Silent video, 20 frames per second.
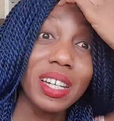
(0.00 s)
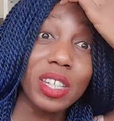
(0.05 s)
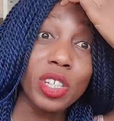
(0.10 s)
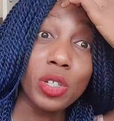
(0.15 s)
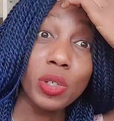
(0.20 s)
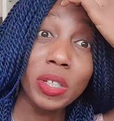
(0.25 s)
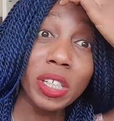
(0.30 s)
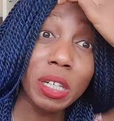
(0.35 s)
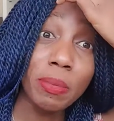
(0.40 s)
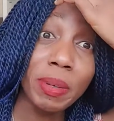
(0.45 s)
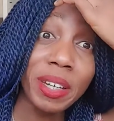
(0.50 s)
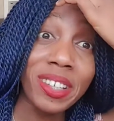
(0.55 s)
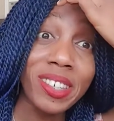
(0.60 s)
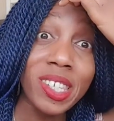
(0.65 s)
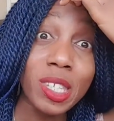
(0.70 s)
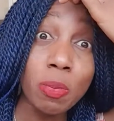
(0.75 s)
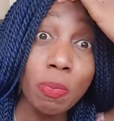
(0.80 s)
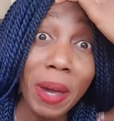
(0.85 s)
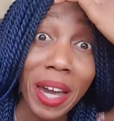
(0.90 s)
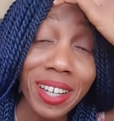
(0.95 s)
you keep
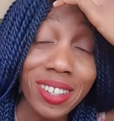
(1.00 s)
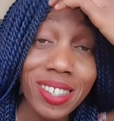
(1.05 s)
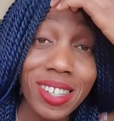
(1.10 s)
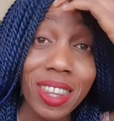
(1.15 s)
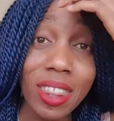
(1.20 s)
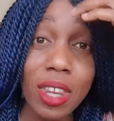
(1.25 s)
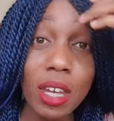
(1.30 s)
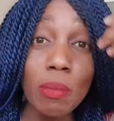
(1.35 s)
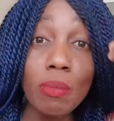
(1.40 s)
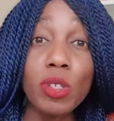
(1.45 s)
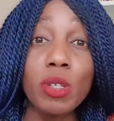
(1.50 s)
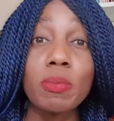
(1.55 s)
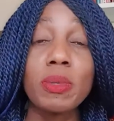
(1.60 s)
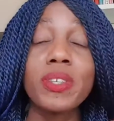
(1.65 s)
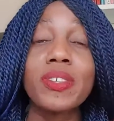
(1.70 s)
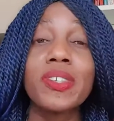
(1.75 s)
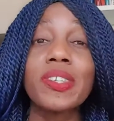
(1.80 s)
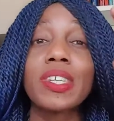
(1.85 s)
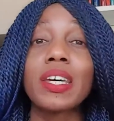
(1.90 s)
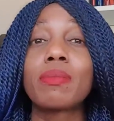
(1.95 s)
expecting them to
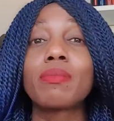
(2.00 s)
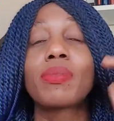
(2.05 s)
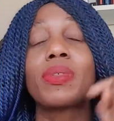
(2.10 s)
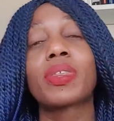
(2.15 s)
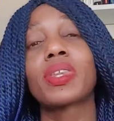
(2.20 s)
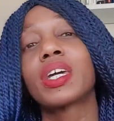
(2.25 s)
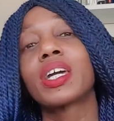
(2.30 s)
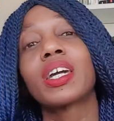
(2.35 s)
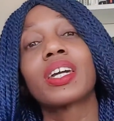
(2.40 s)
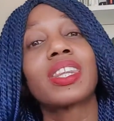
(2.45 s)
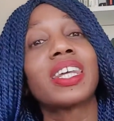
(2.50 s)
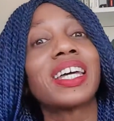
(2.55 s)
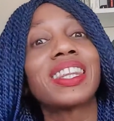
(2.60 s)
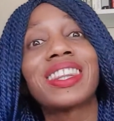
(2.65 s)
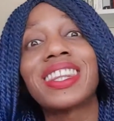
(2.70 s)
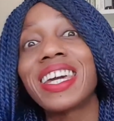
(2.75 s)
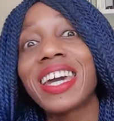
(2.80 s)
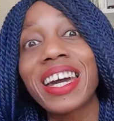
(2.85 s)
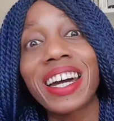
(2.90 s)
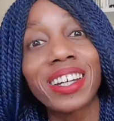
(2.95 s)
be something
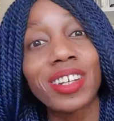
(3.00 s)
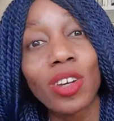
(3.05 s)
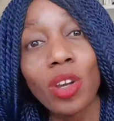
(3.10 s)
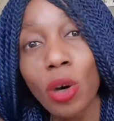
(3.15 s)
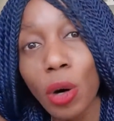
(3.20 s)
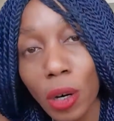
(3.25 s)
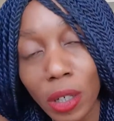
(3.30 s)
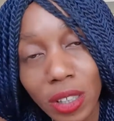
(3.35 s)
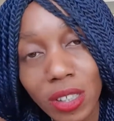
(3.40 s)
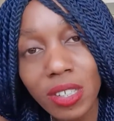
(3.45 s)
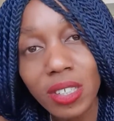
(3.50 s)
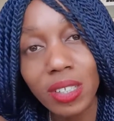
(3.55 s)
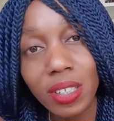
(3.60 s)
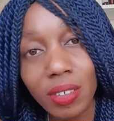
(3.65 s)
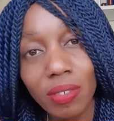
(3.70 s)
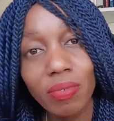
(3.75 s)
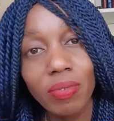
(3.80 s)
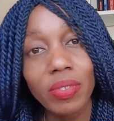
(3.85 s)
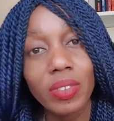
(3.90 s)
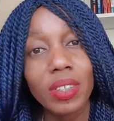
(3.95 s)
that they are not.
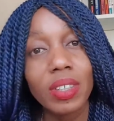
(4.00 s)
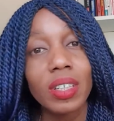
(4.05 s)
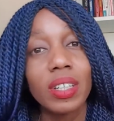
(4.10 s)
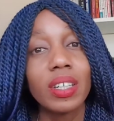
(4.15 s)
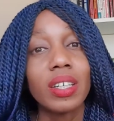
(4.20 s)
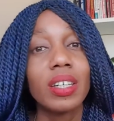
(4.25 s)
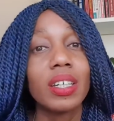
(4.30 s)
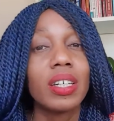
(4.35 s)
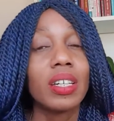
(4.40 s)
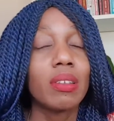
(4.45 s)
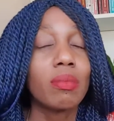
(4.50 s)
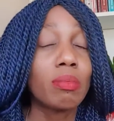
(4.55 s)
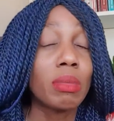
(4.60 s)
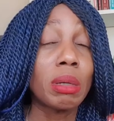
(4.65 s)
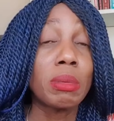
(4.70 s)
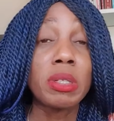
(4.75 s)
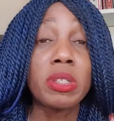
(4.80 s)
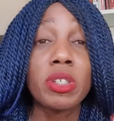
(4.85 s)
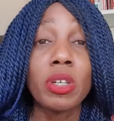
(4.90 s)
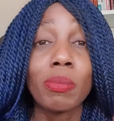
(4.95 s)

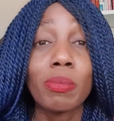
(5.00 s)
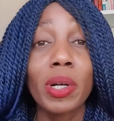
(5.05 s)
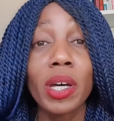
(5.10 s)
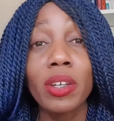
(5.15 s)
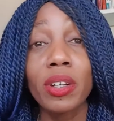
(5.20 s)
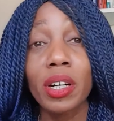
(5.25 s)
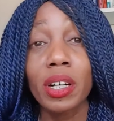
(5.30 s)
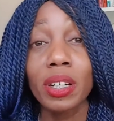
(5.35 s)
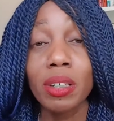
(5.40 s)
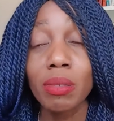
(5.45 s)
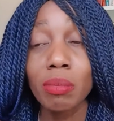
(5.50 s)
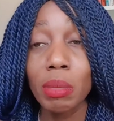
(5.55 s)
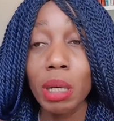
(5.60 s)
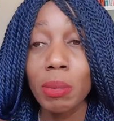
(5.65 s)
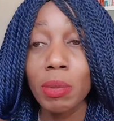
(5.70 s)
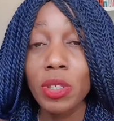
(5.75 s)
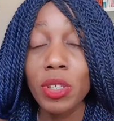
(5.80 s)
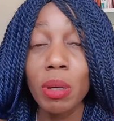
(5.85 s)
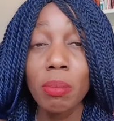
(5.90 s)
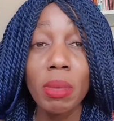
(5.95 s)
Maybe it's your brother,
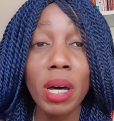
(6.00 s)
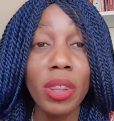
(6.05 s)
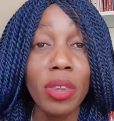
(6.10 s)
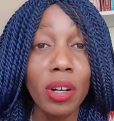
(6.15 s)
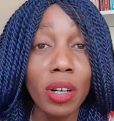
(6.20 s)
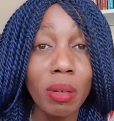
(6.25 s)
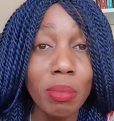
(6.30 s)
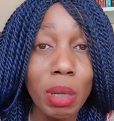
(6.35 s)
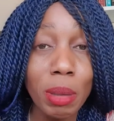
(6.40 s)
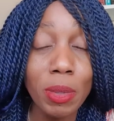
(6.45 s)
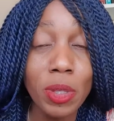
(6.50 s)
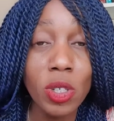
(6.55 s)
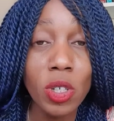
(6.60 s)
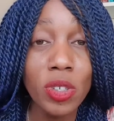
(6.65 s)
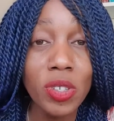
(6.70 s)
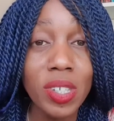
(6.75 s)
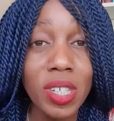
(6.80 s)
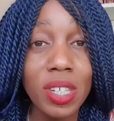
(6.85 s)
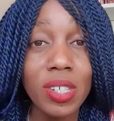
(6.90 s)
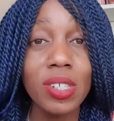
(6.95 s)
maybe it's your mother, maybe it's your
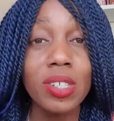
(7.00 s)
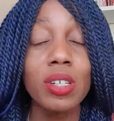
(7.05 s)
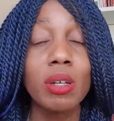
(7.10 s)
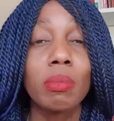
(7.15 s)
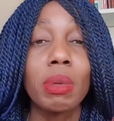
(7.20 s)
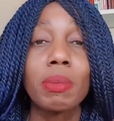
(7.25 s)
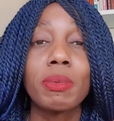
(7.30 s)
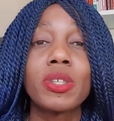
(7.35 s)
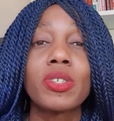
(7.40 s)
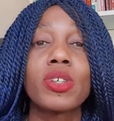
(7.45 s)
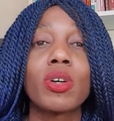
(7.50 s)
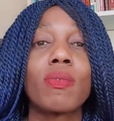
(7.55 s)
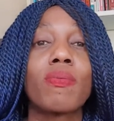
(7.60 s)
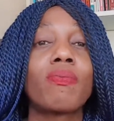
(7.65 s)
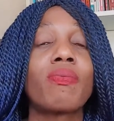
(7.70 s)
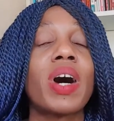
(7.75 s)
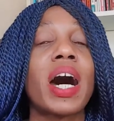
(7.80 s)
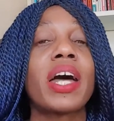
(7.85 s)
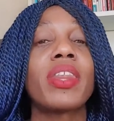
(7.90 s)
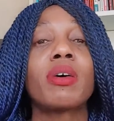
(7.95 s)
sister, maybe it's your
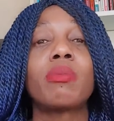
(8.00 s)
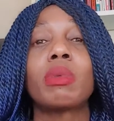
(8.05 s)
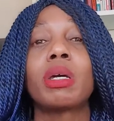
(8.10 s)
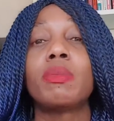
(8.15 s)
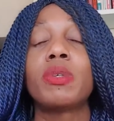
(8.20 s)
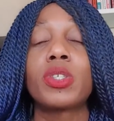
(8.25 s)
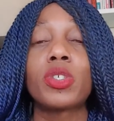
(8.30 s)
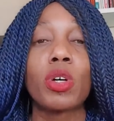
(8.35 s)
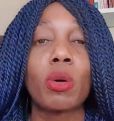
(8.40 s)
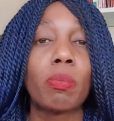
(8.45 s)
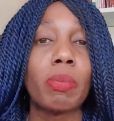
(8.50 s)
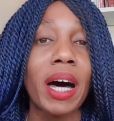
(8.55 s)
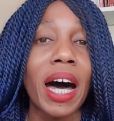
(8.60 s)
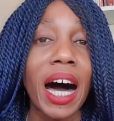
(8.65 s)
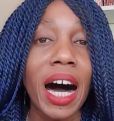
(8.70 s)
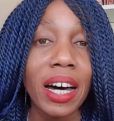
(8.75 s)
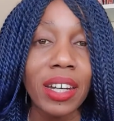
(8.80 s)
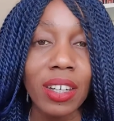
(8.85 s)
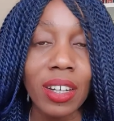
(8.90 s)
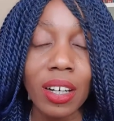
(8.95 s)
father, maybe it's your
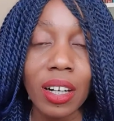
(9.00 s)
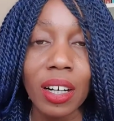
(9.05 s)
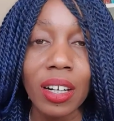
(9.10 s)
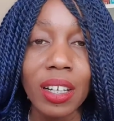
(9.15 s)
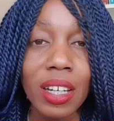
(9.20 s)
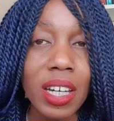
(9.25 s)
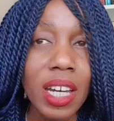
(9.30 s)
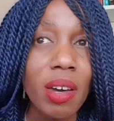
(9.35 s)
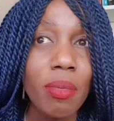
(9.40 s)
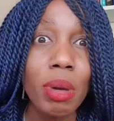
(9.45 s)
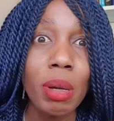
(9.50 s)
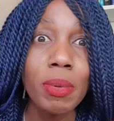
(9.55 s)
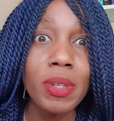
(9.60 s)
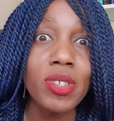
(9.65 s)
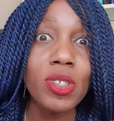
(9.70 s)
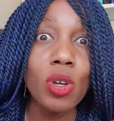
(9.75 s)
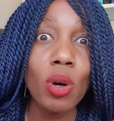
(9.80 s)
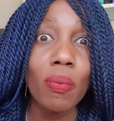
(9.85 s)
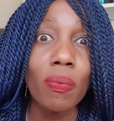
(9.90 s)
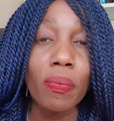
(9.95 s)
partner, maybe
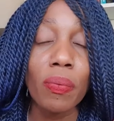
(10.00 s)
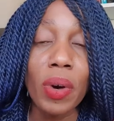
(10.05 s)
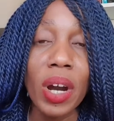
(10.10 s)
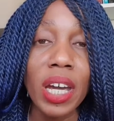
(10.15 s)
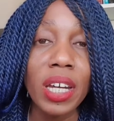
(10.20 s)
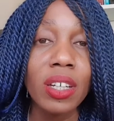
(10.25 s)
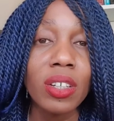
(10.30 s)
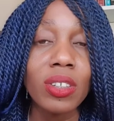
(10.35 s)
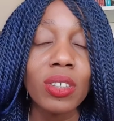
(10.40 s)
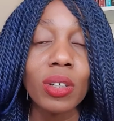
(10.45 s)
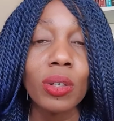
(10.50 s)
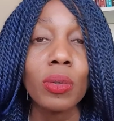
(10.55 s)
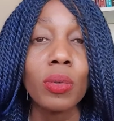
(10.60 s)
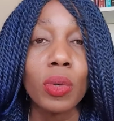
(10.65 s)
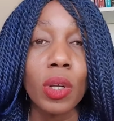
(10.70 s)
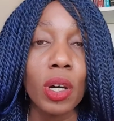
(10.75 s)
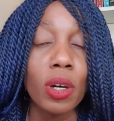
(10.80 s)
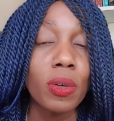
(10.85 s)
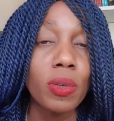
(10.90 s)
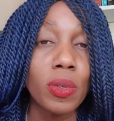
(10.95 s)
it's your friend, who
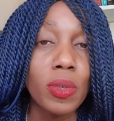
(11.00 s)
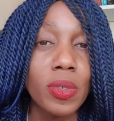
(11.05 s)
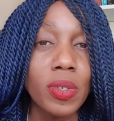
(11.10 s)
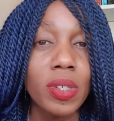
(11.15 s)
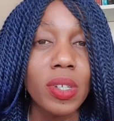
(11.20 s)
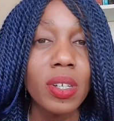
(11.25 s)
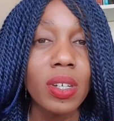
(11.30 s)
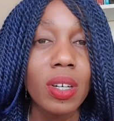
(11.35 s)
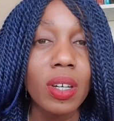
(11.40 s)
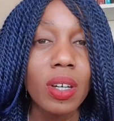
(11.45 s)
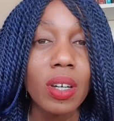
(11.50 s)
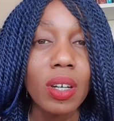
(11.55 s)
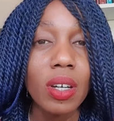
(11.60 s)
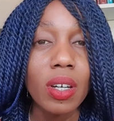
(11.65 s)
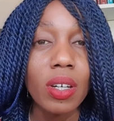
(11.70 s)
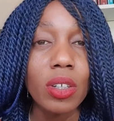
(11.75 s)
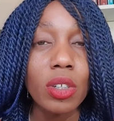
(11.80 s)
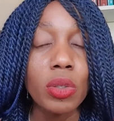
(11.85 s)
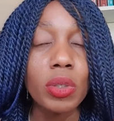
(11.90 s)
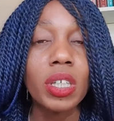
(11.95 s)
knows.
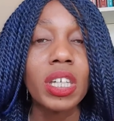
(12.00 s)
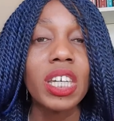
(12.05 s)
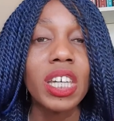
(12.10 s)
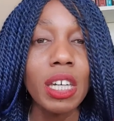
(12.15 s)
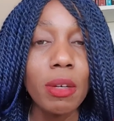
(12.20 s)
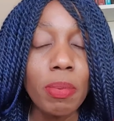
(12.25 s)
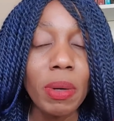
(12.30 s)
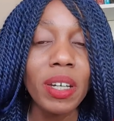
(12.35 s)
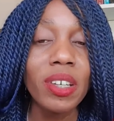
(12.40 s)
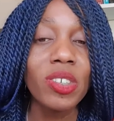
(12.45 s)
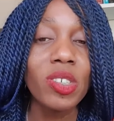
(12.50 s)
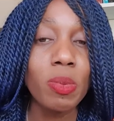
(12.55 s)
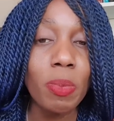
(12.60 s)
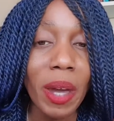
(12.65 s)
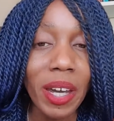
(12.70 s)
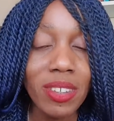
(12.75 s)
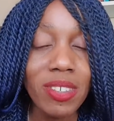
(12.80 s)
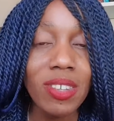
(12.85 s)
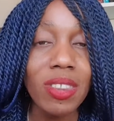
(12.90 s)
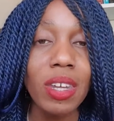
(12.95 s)
You keep
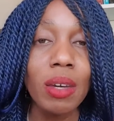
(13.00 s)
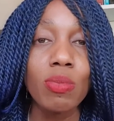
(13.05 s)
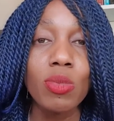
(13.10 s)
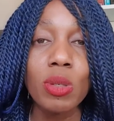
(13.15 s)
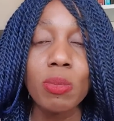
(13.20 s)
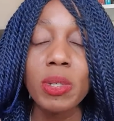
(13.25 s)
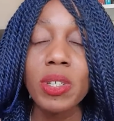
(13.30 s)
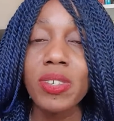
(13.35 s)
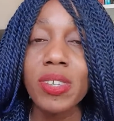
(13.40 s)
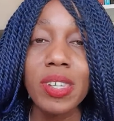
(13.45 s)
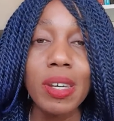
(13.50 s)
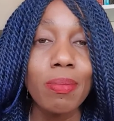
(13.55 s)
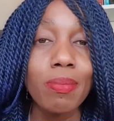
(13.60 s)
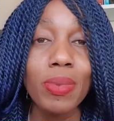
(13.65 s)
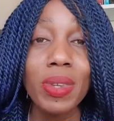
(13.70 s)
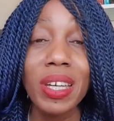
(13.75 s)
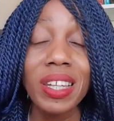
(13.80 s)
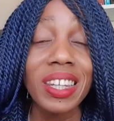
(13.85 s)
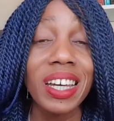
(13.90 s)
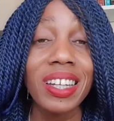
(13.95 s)
expecting them to be
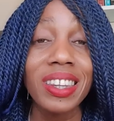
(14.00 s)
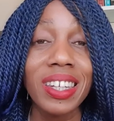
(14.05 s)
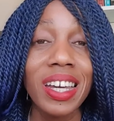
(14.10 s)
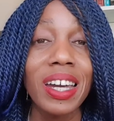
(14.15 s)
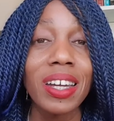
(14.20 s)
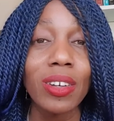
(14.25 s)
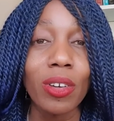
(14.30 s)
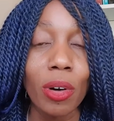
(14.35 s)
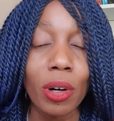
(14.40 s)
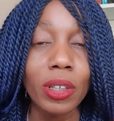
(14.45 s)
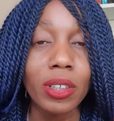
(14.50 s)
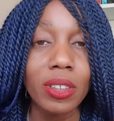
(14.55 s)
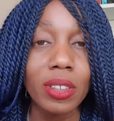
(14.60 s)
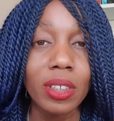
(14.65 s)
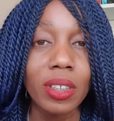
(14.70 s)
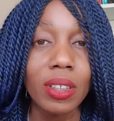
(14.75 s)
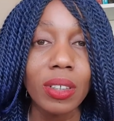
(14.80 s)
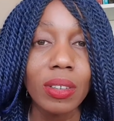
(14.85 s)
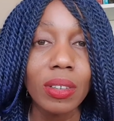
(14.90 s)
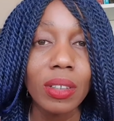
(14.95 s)
something that they're
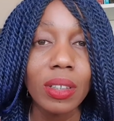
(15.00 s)
not.